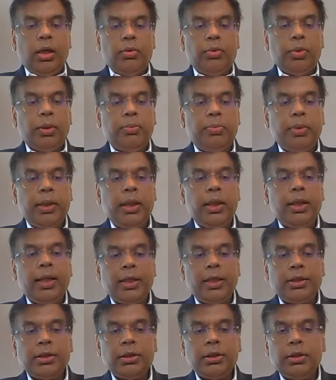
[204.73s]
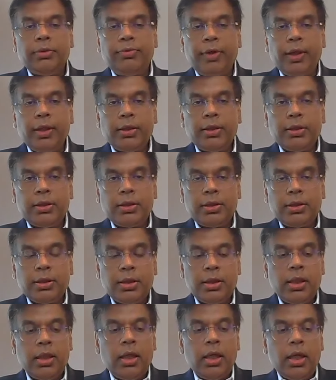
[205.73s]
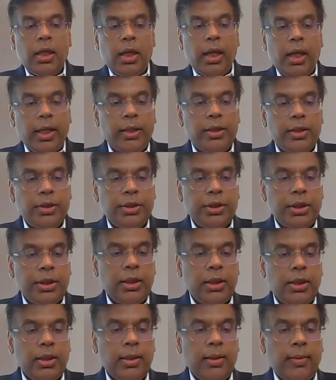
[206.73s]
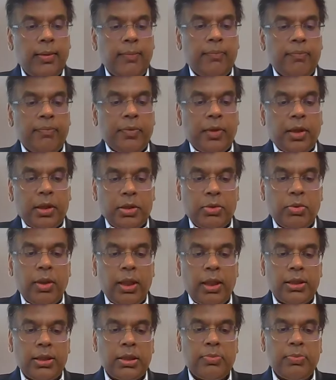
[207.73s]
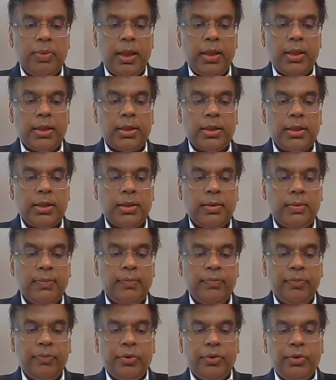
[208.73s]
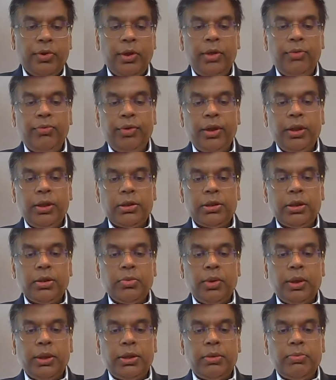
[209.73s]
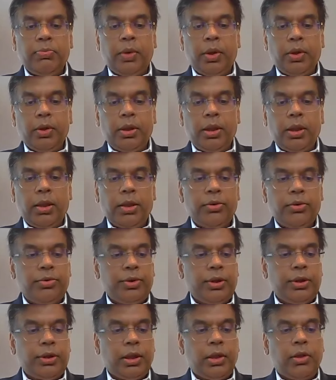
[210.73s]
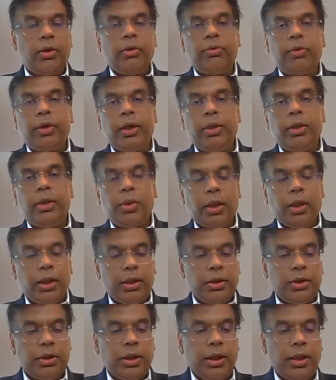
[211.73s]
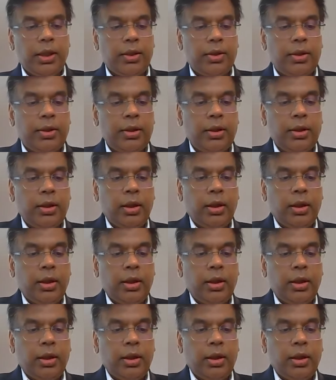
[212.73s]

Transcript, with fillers: would be national defense, energy, as well as space three fields in which both the countries are already working together.